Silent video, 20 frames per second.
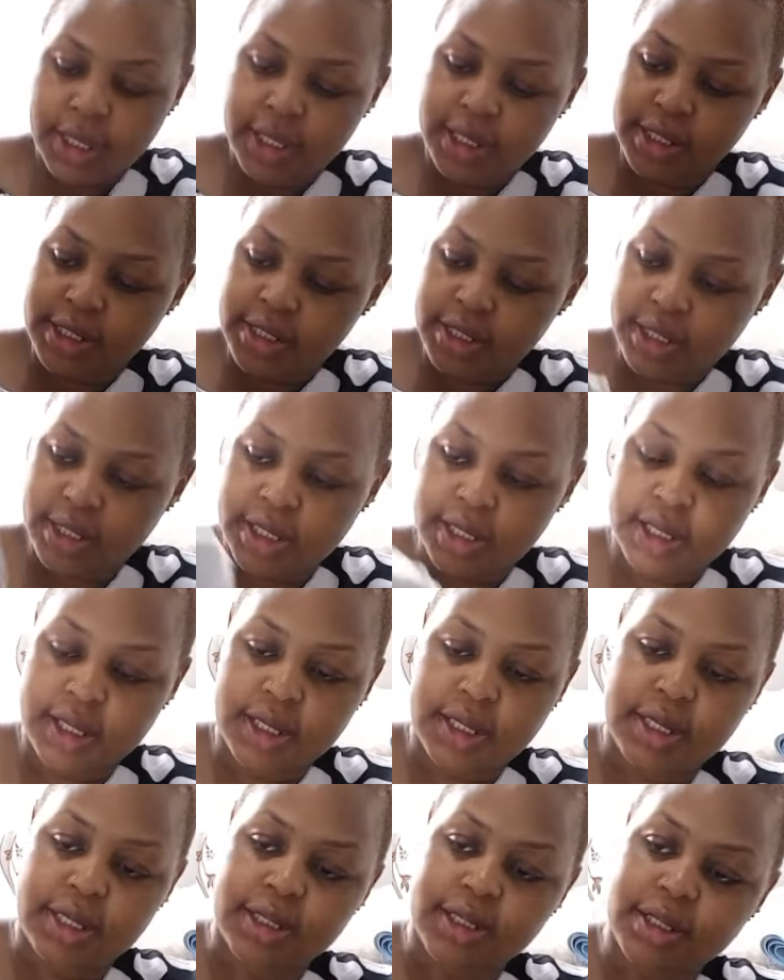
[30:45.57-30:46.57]
it
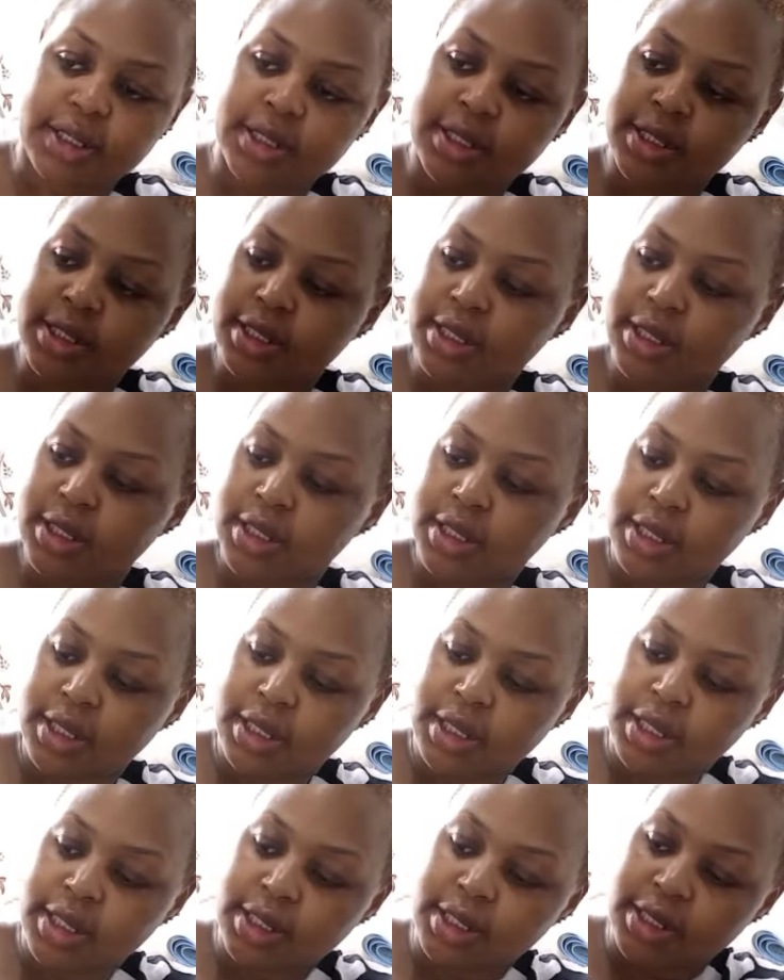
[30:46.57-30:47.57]
has
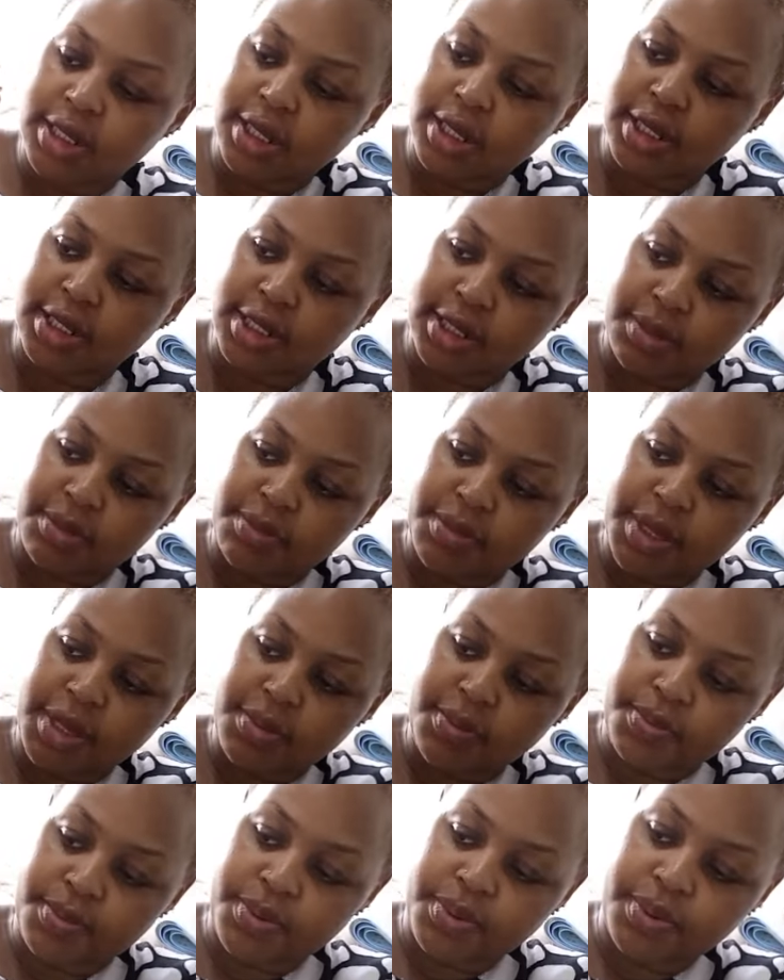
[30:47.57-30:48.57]
it has a
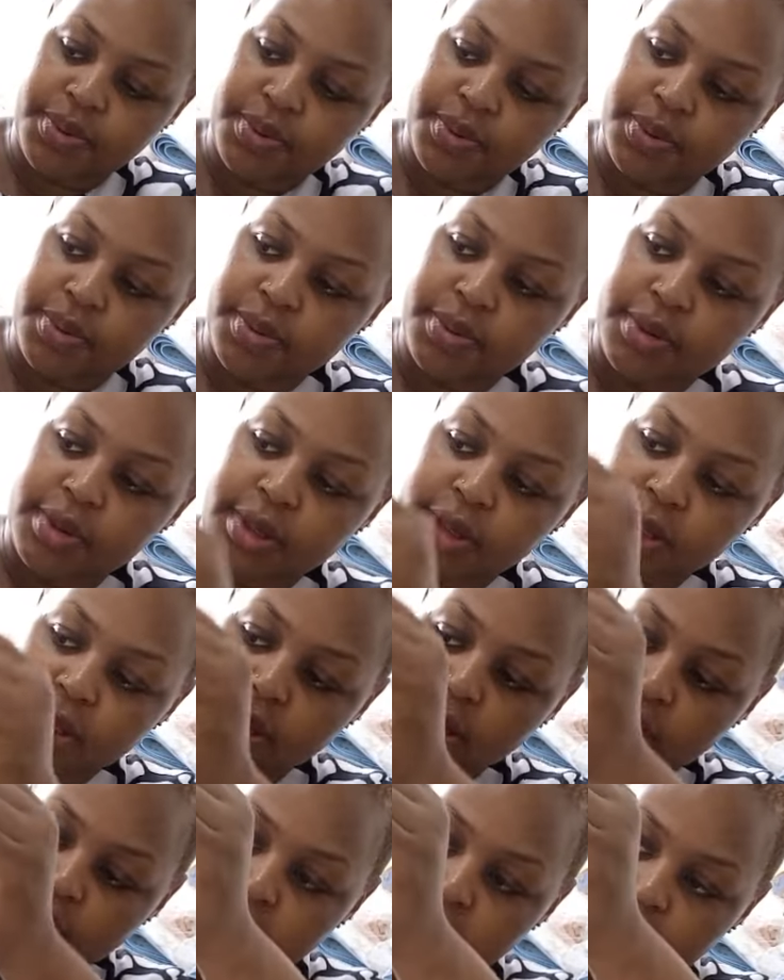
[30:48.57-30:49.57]
bib.
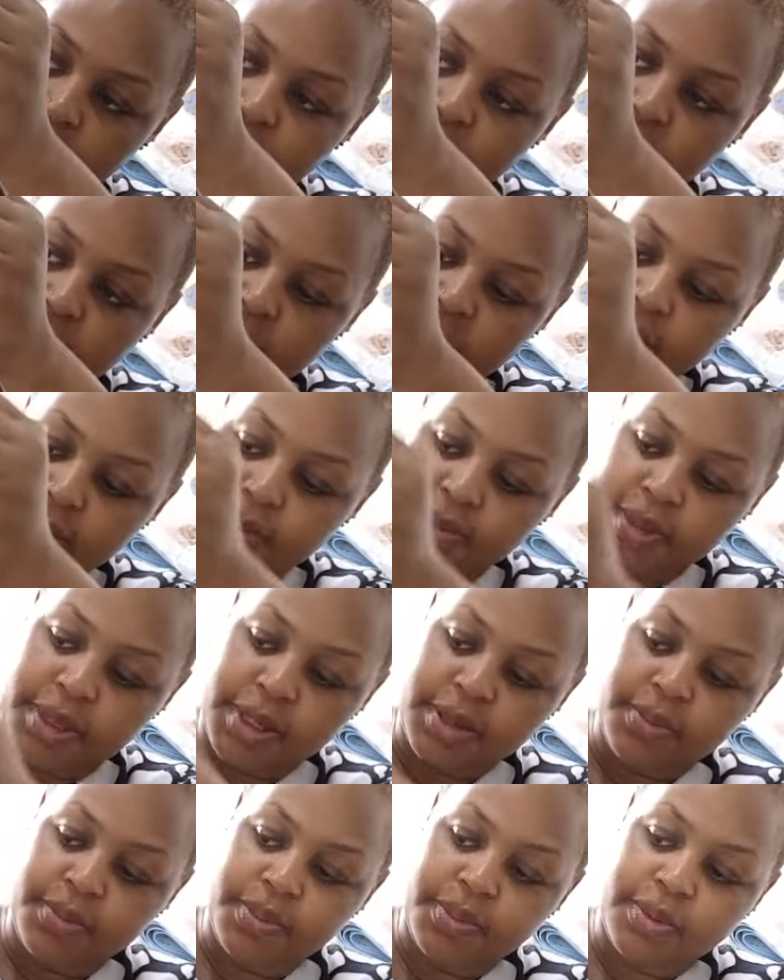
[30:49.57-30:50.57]
It has a
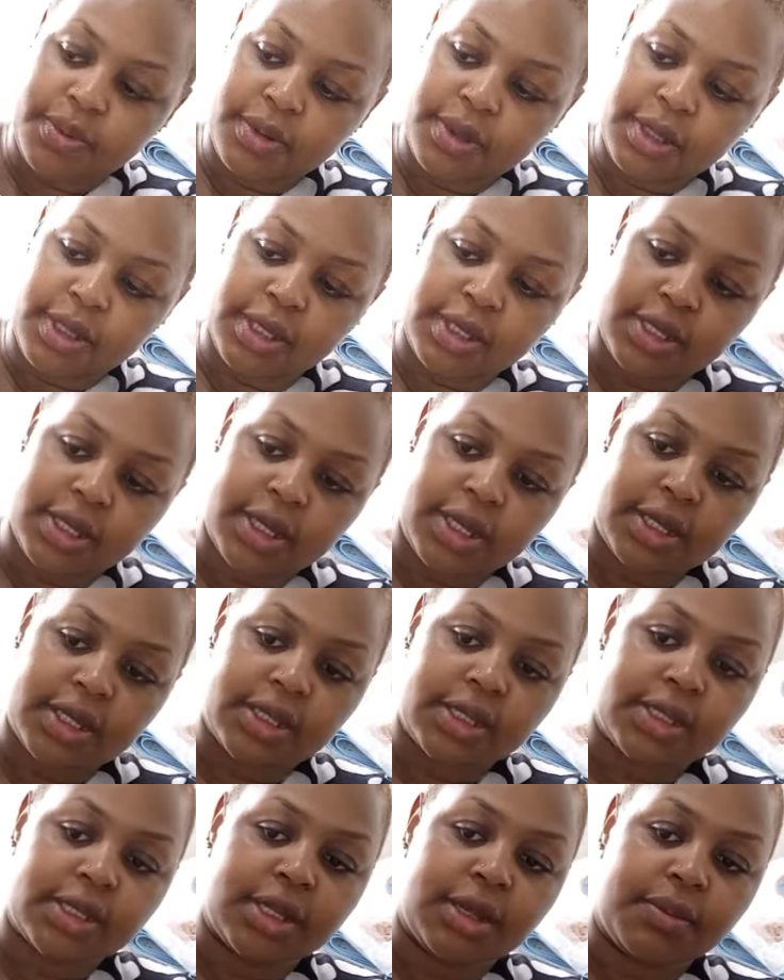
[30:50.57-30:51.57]
bib. It
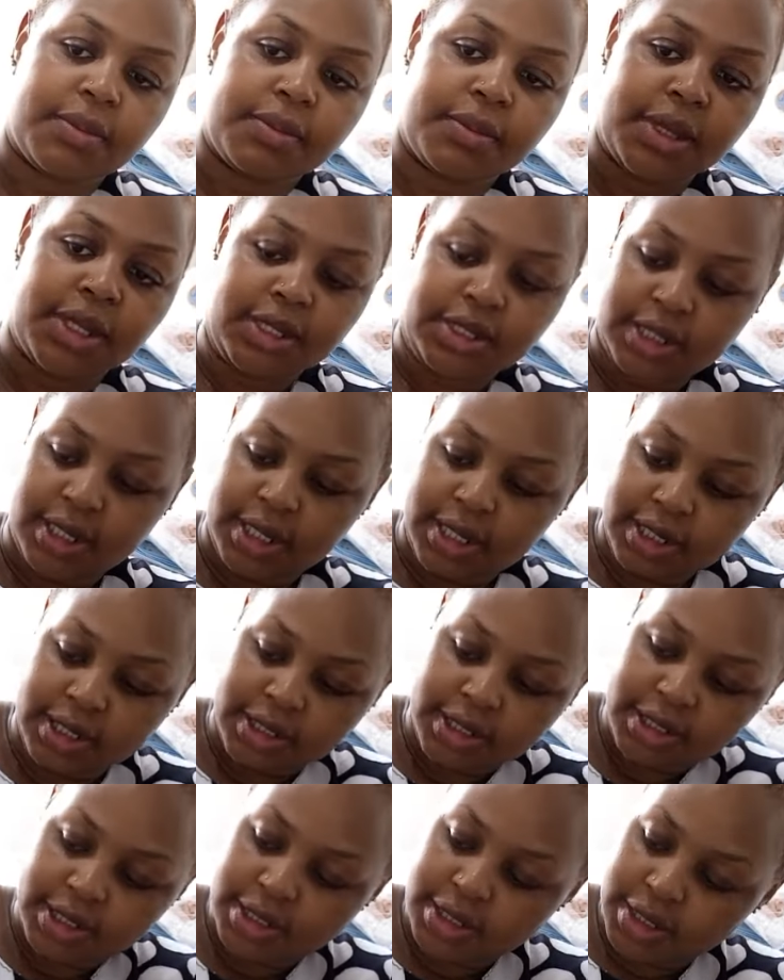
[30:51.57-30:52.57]
has some mittens,
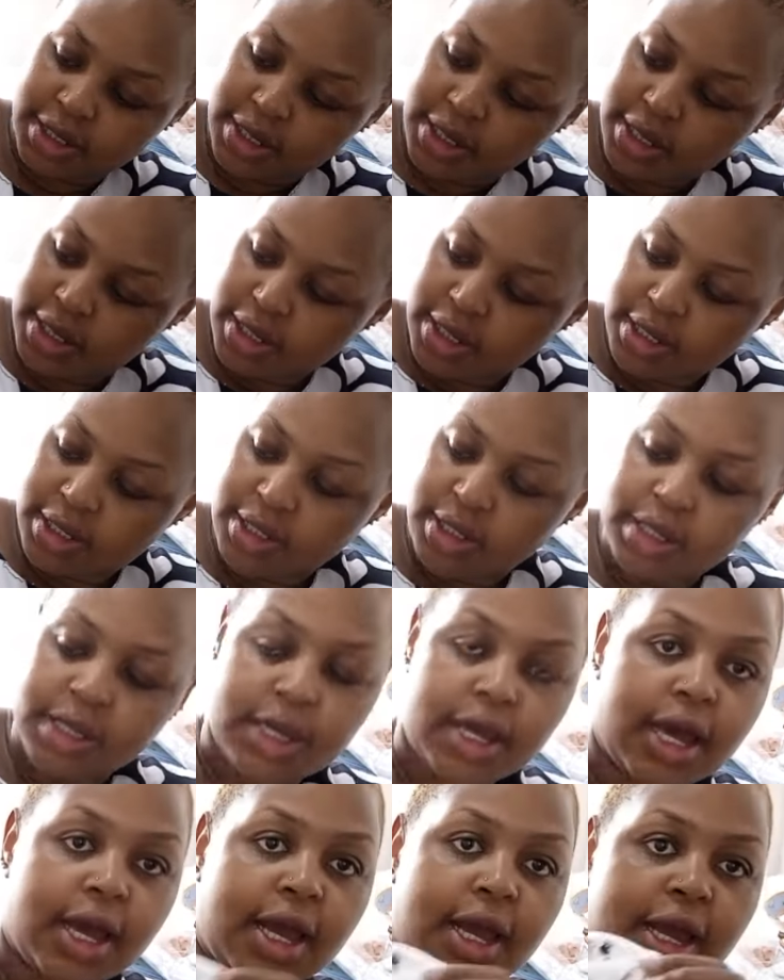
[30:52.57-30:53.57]

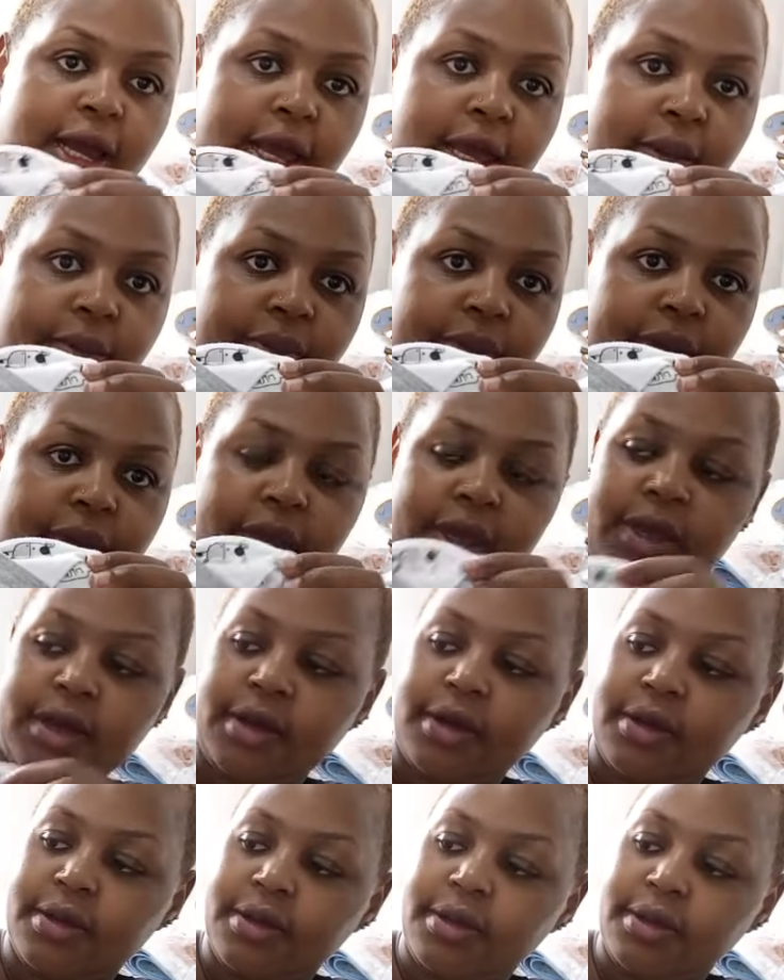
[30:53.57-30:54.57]
a cap
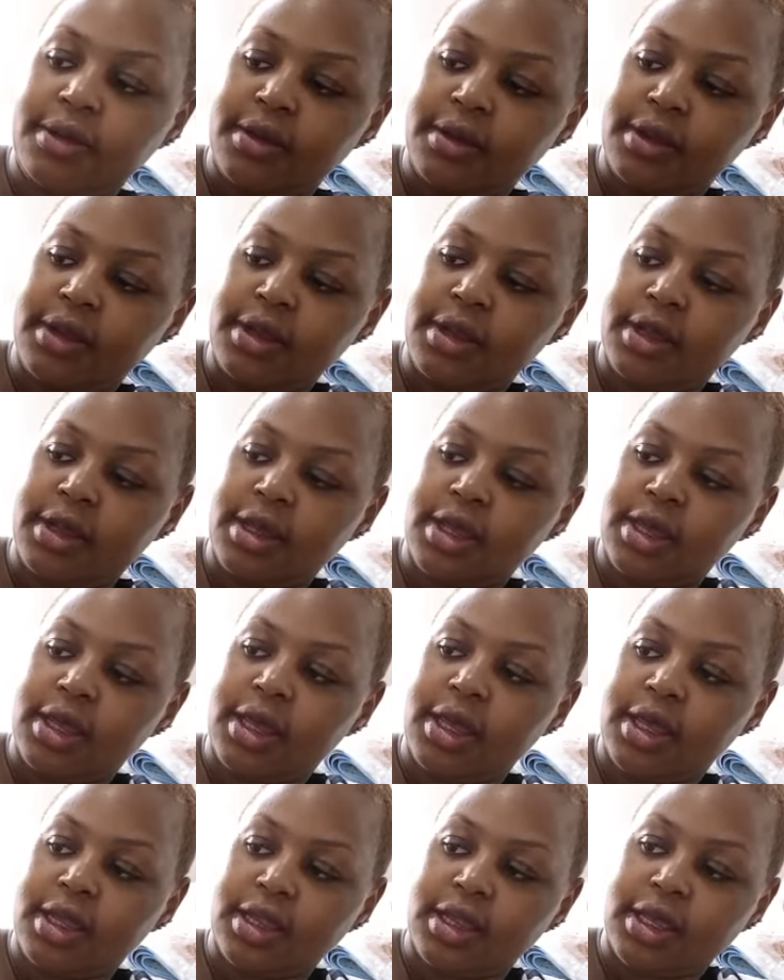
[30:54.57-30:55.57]
here,
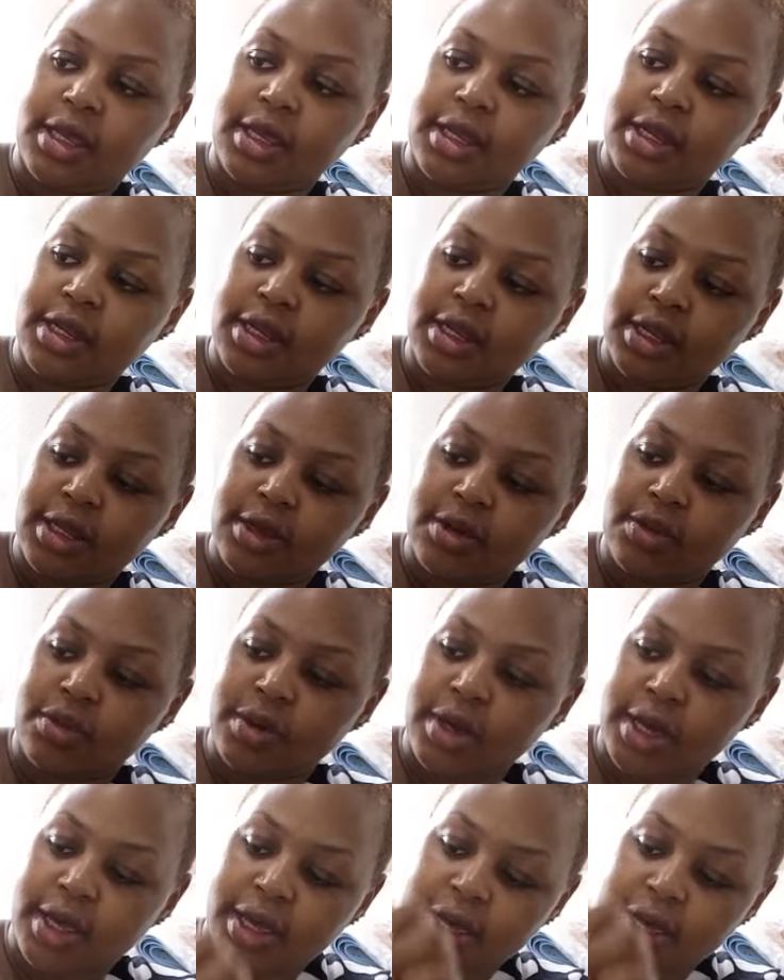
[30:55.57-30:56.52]
and then I